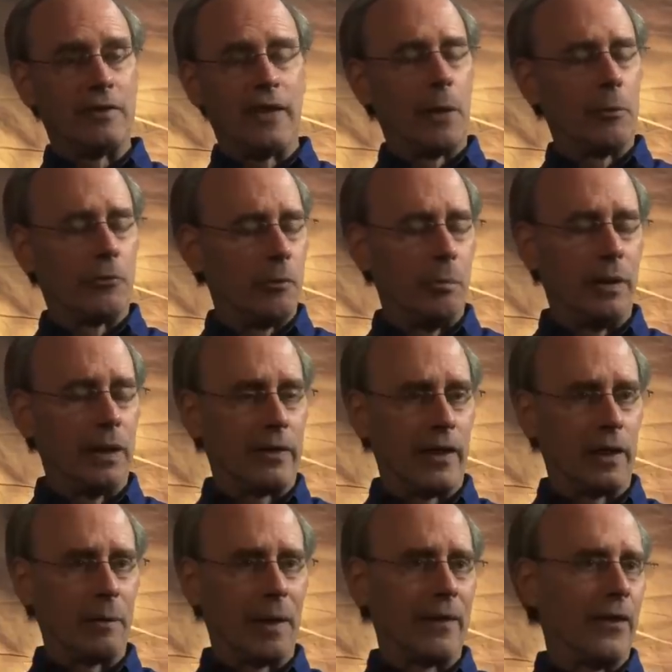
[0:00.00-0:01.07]
That was the big
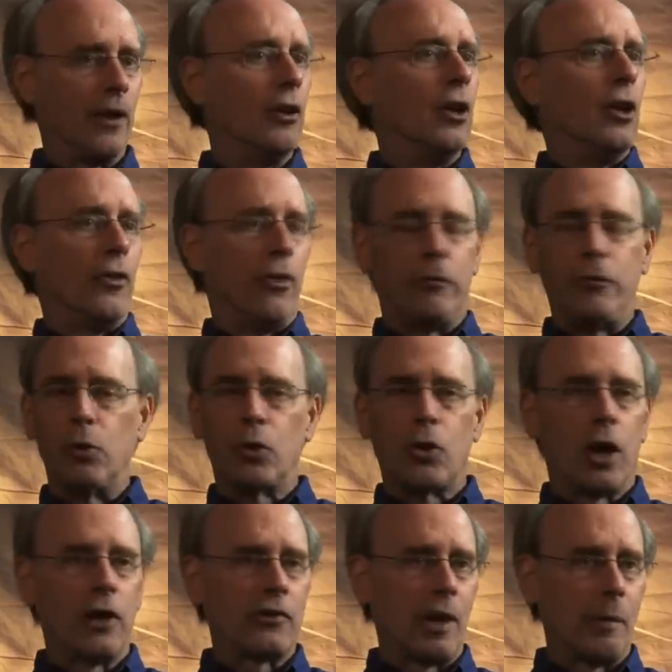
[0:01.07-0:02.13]
thing back there. The fuel
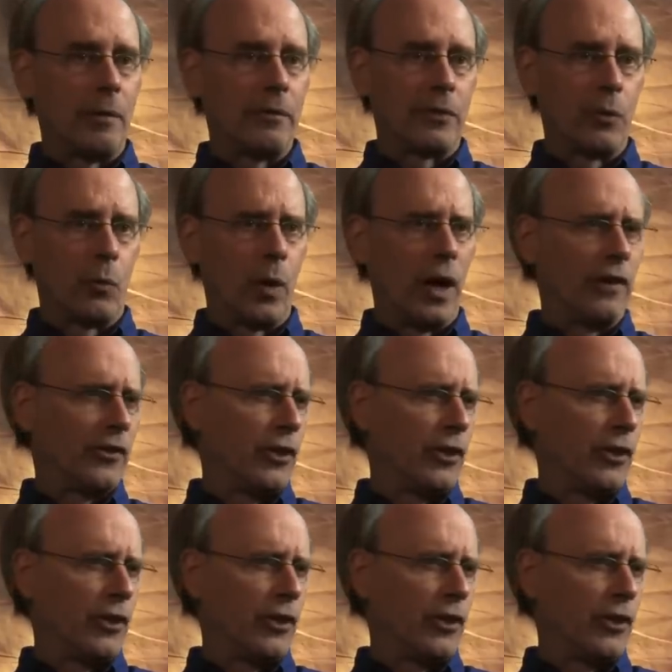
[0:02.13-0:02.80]
cars coming from the West.